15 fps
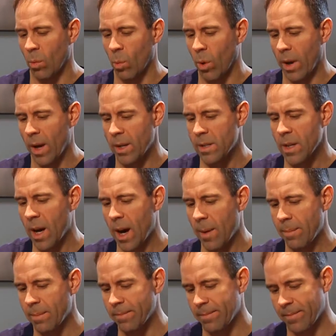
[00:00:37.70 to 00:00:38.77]
1 on
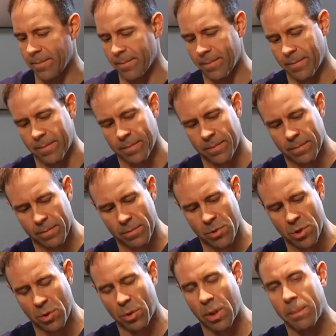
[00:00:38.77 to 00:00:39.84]
top,
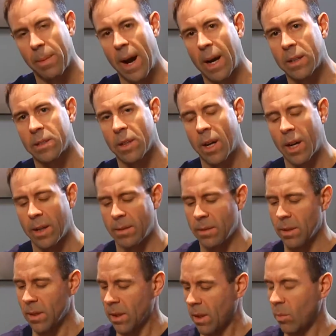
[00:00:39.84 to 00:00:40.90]
2 on the back side,
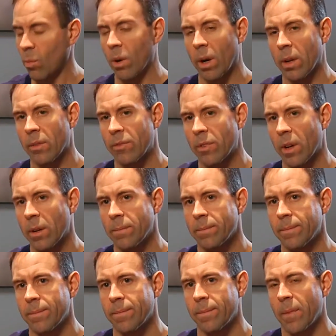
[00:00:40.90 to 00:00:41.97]
and 1 in the front.
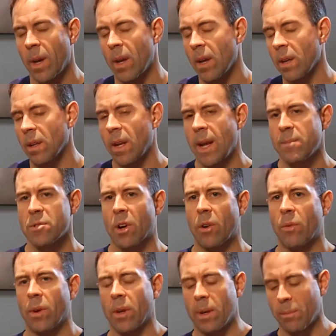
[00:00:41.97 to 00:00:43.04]
The names aren't
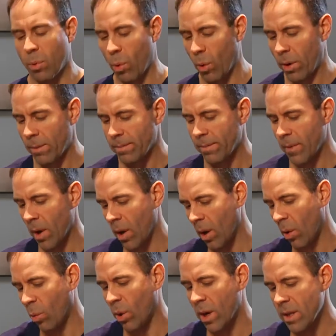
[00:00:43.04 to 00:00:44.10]
really important.
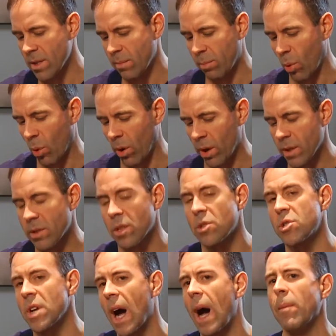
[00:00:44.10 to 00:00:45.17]
What is important is the
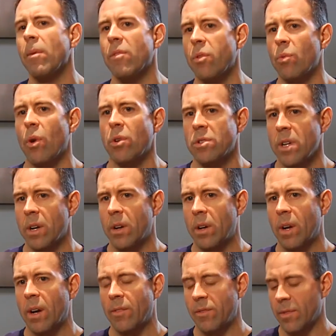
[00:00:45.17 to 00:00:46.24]
job of the rotator
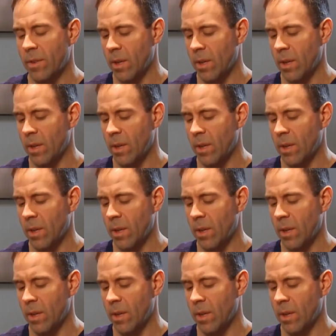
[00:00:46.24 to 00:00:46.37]
cuff